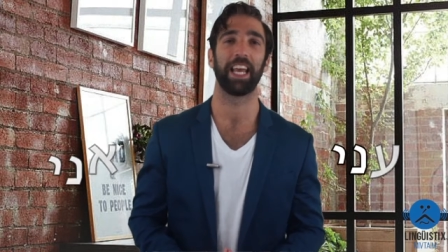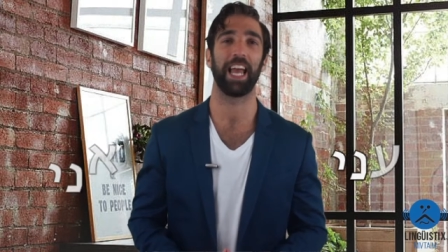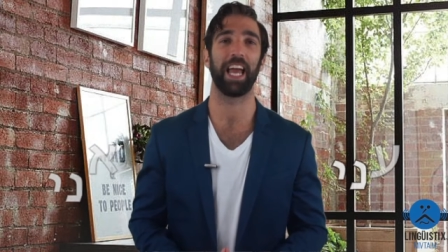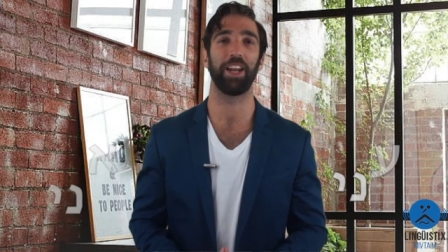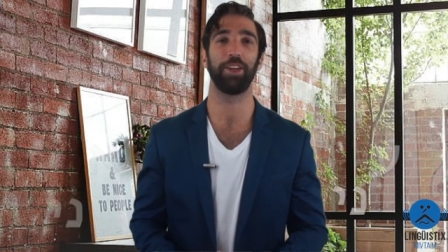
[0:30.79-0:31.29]

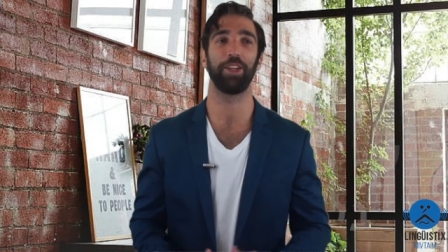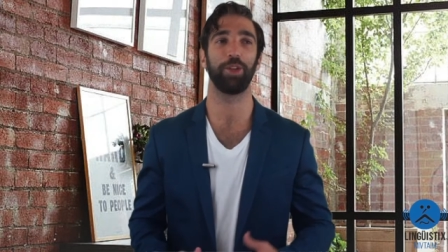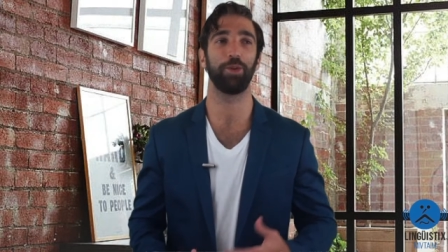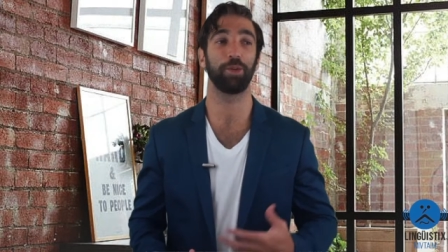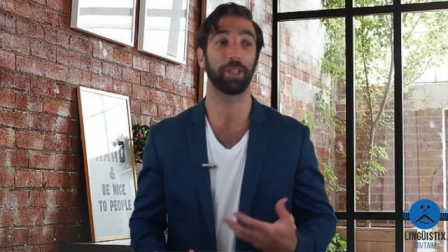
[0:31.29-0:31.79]
and
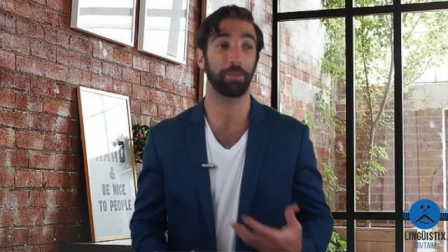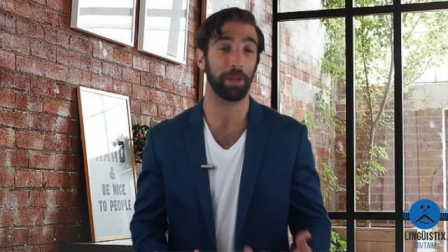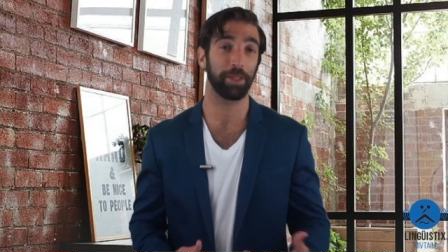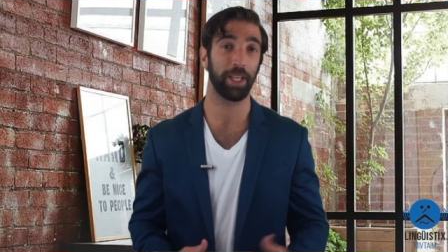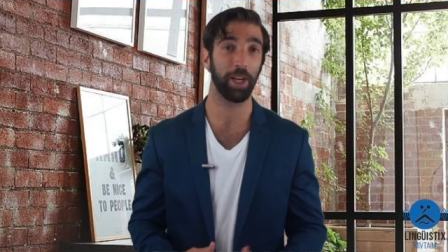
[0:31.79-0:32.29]
you
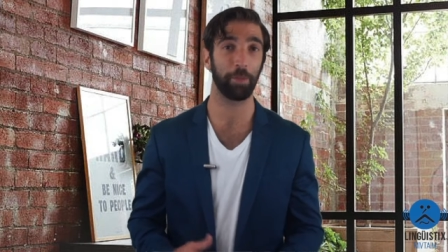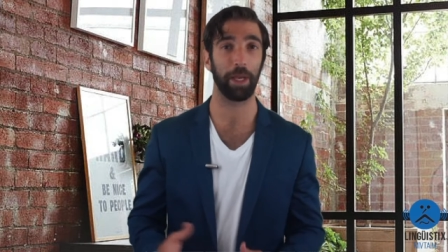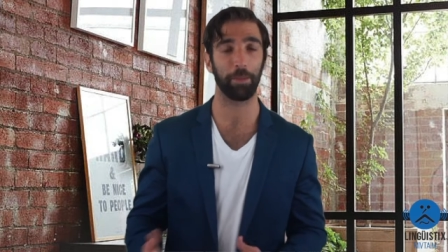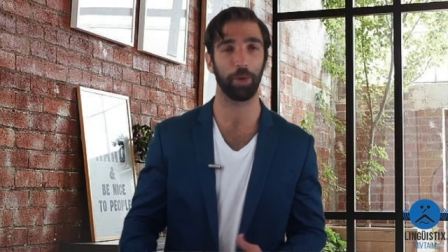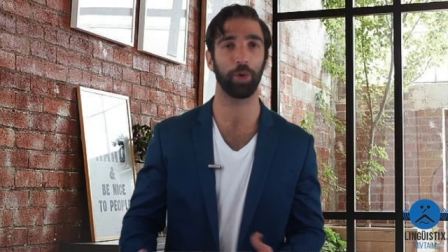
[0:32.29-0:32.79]
sometimes hear
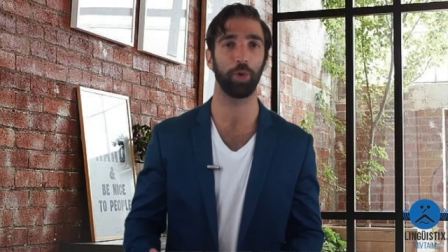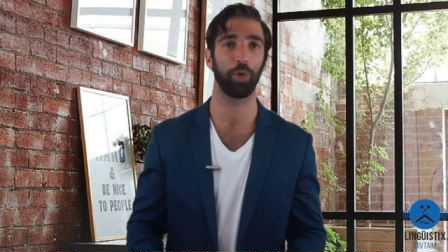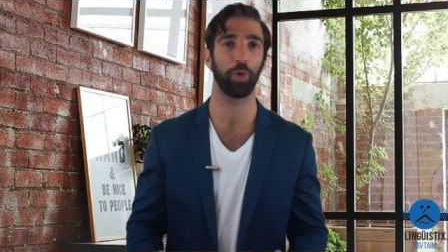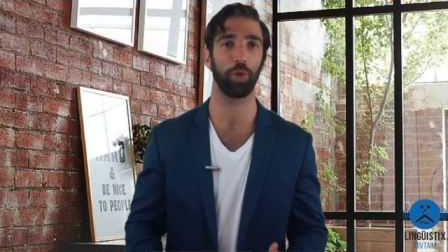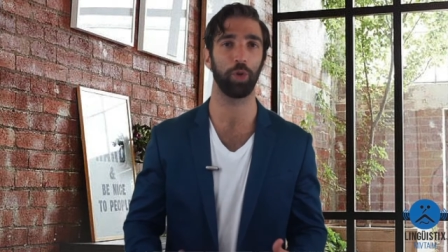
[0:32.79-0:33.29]
people
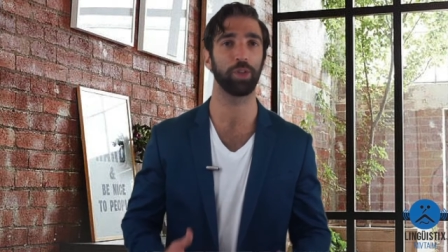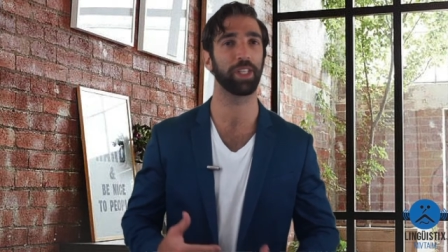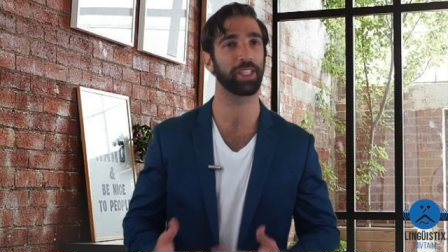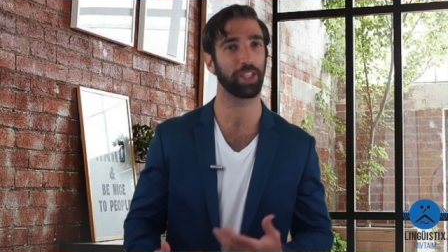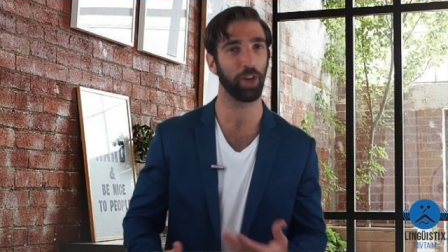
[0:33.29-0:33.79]
who use
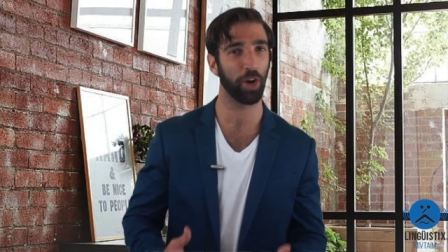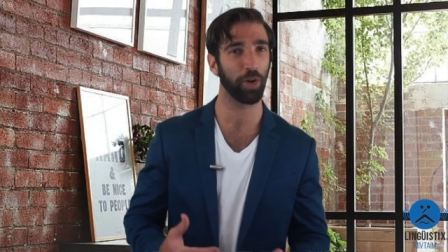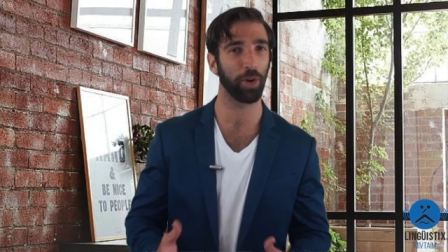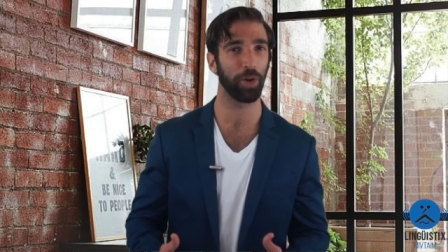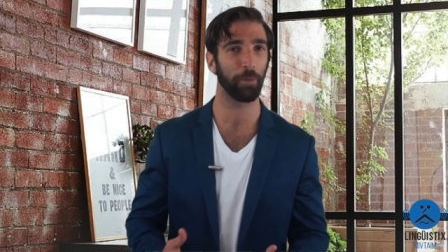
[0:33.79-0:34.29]
this
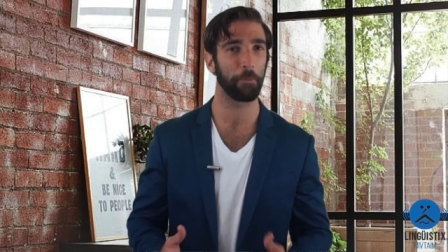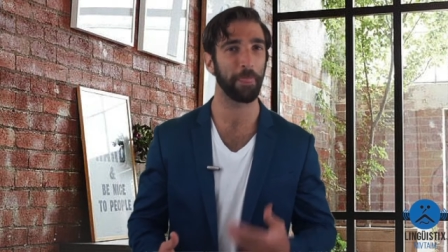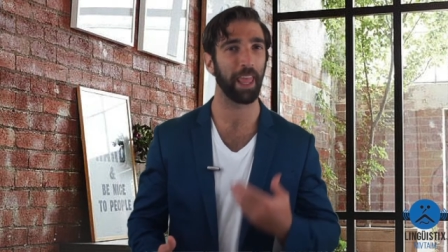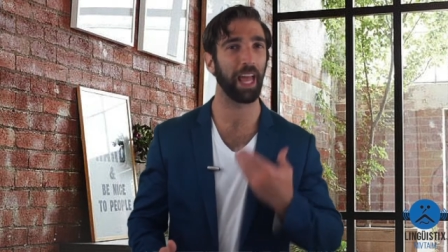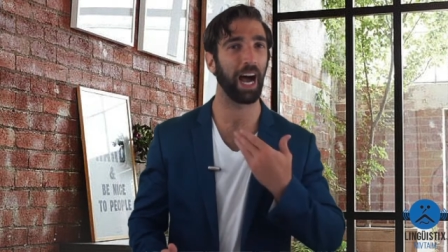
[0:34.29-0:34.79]
guttural
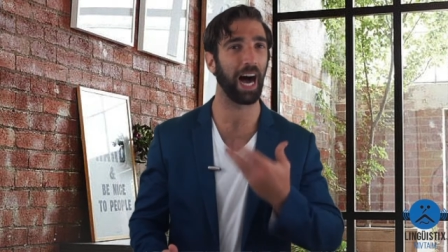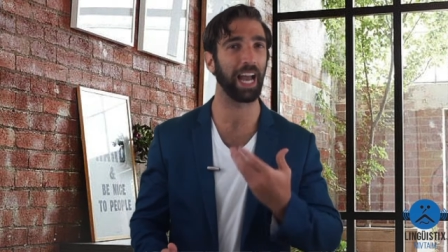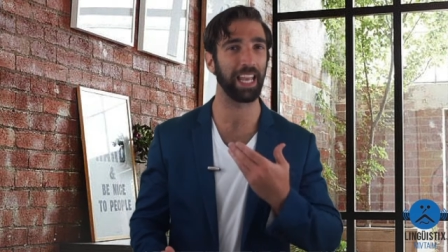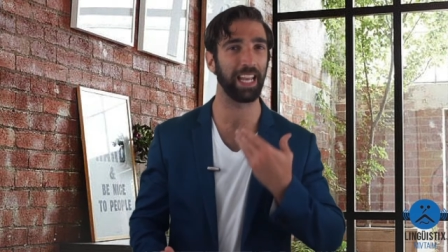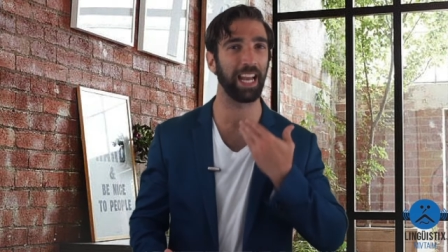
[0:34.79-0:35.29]

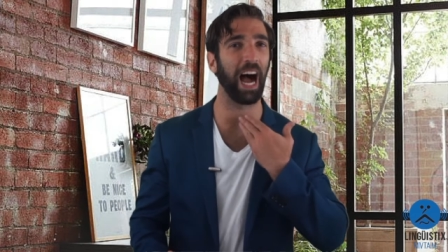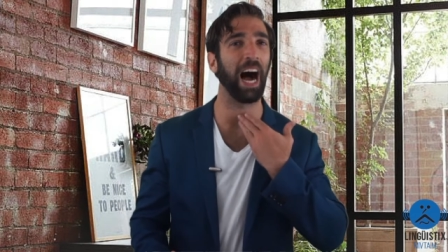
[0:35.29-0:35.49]
ayin,